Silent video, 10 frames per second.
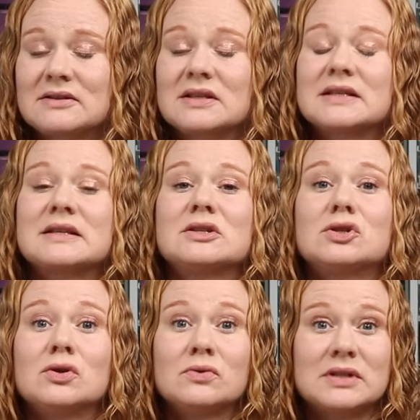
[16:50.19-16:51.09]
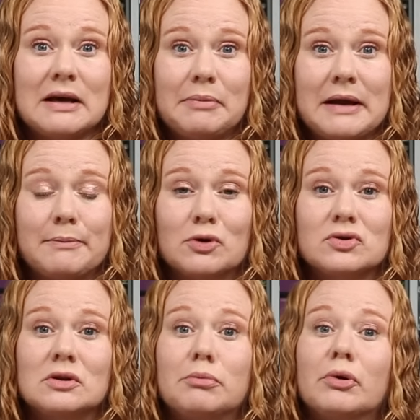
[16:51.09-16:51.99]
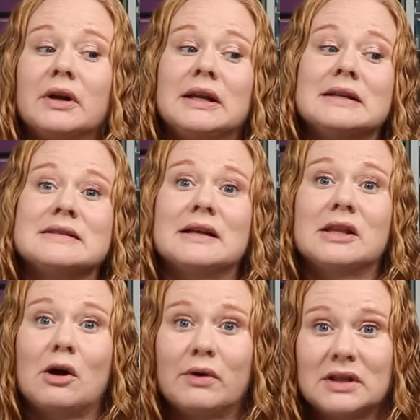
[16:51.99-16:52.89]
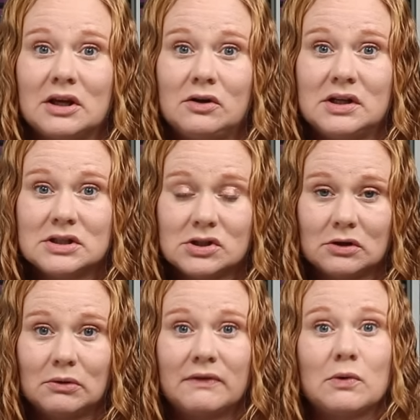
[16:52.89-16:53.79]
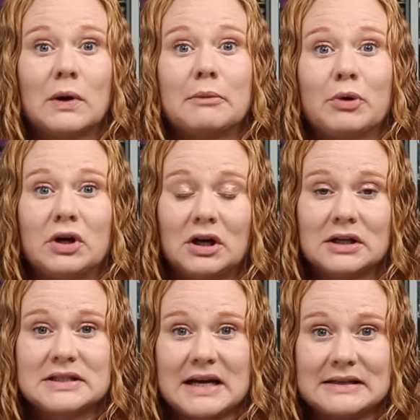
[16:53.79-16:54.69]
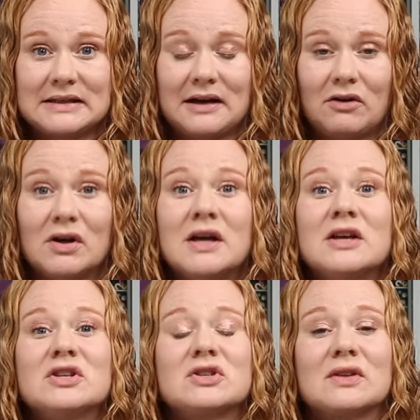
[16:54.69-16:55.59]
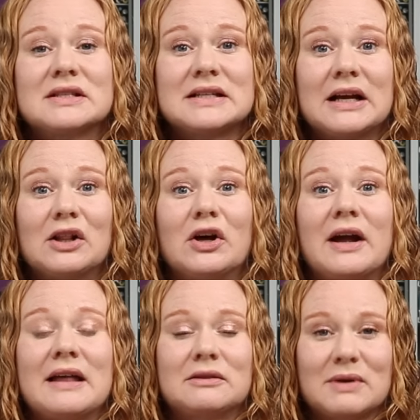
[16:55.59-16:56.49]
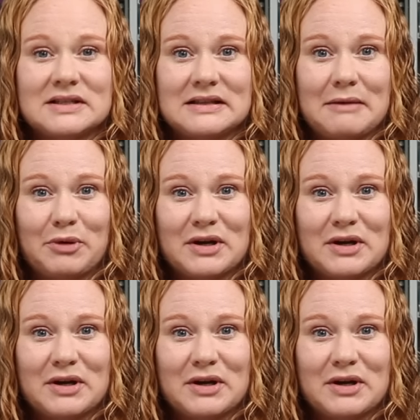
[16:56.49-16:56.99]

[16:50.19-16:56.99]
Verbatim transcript: So this is a two-step paper. So the printing is not the only thing you need to do if you want to put it on a textile. So let's take a look at the rest of that